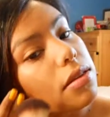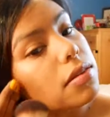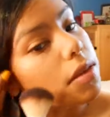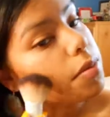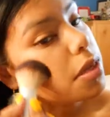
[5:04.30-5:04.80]
Do
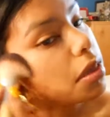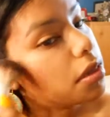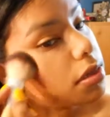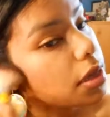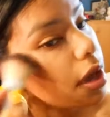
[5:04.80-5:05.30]
the same to the
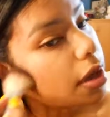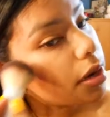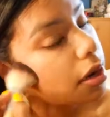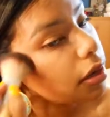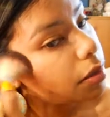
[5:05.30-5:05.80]
other
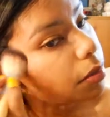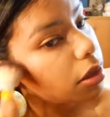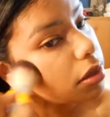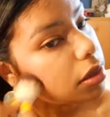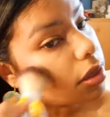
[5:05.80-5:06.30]
side, kind of
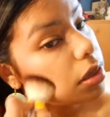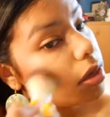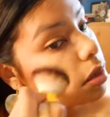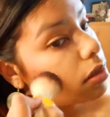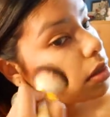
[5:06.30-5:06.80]
blend it in
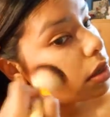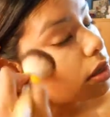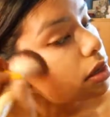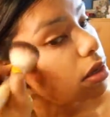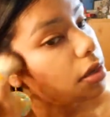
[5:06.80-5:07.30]

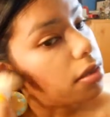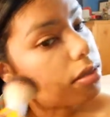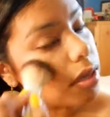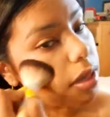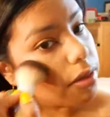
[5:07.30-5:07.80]

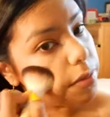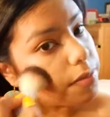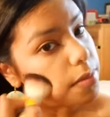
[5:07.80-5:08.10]
together.